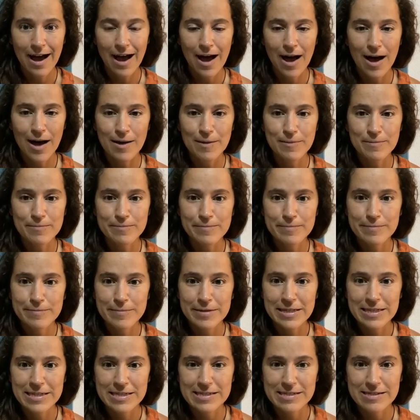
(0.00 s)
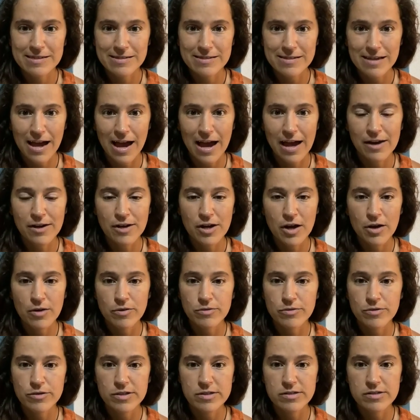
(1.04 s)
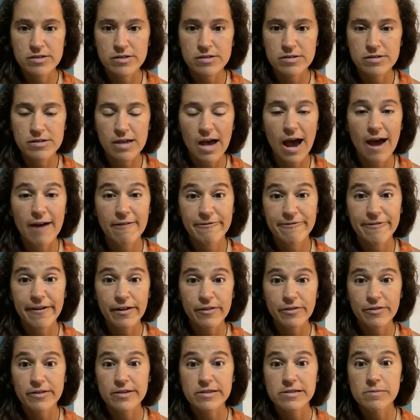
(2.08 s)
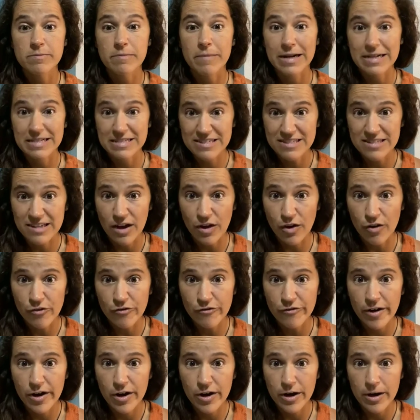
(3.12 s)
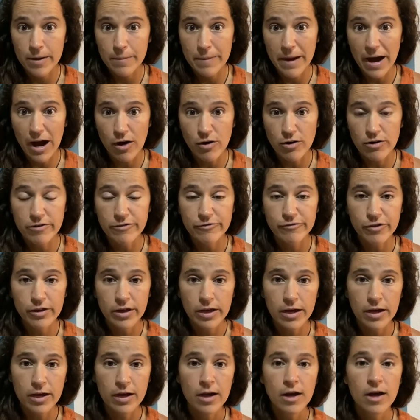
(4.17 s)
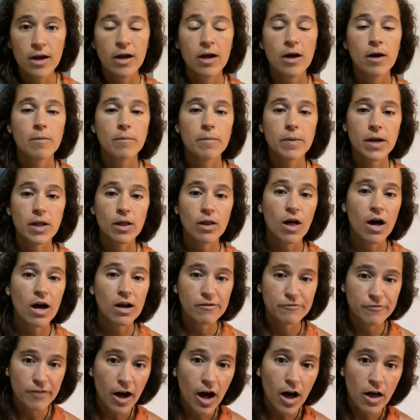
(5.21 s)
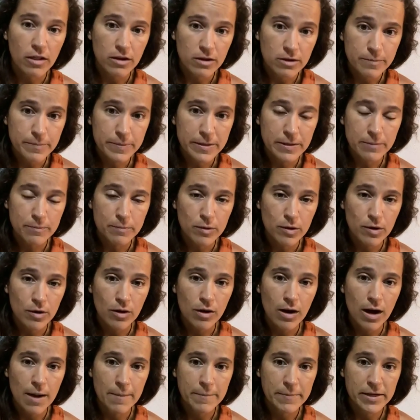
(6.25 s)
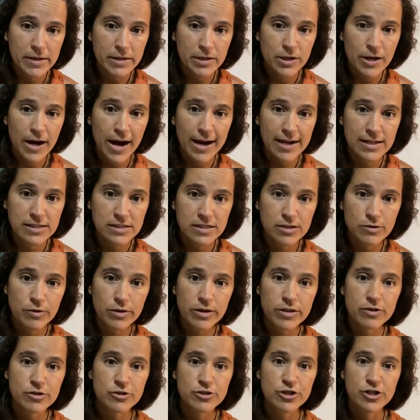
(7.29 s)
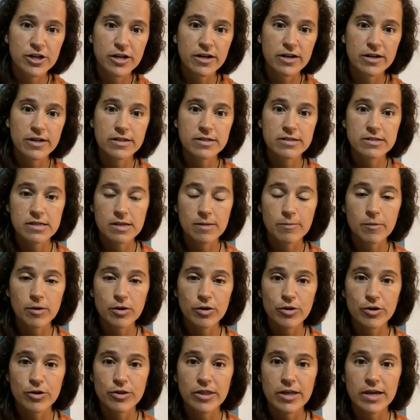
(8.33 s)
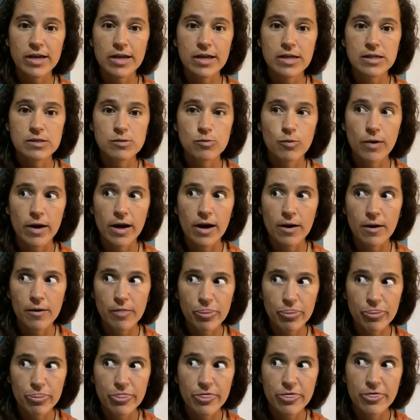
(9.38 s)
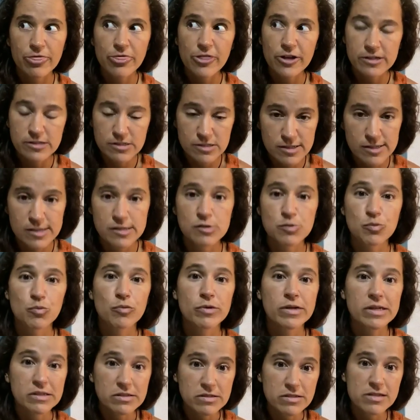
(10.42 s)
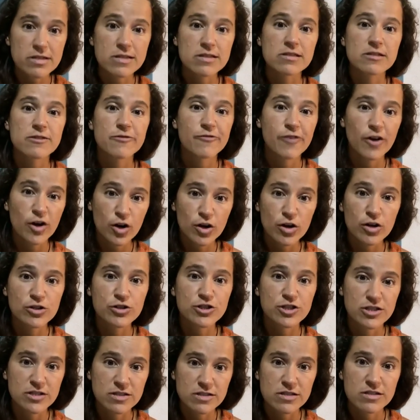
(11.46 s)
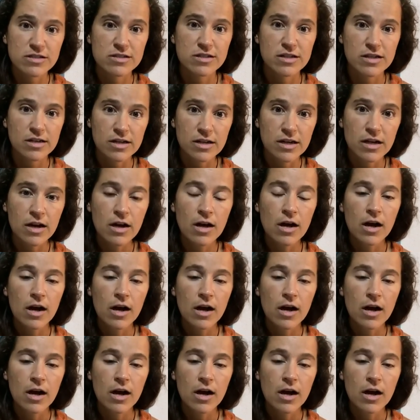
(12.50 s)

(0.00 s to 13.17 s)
Um, because I know this is, I felt this myself very powerfully, but a lot of other people I'm interacting with are sharing similar things where there's this real sense of urgency